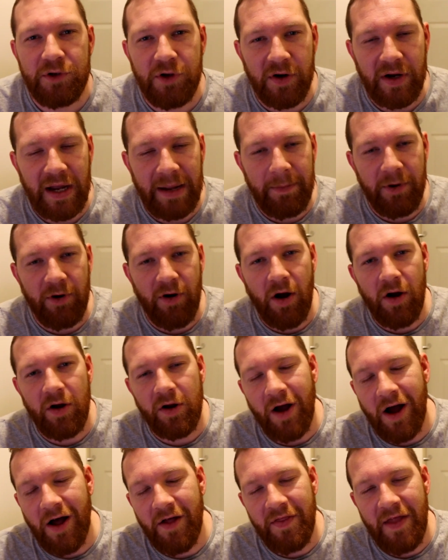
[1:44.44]
don't get me wrong,
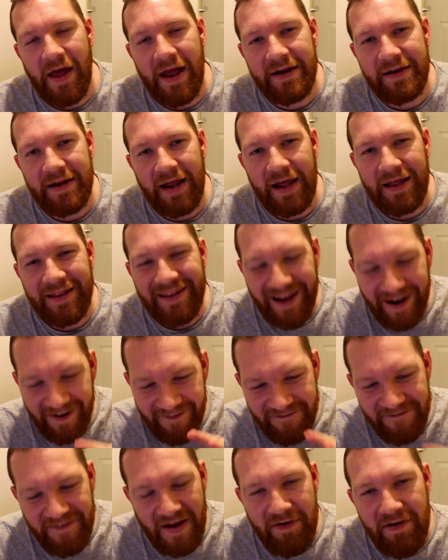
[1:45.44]
on their day they
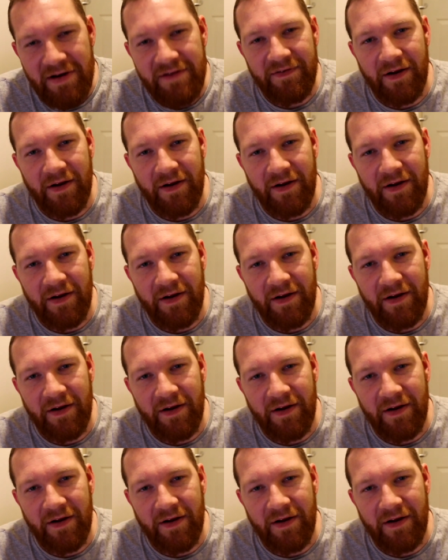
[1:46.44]
are very,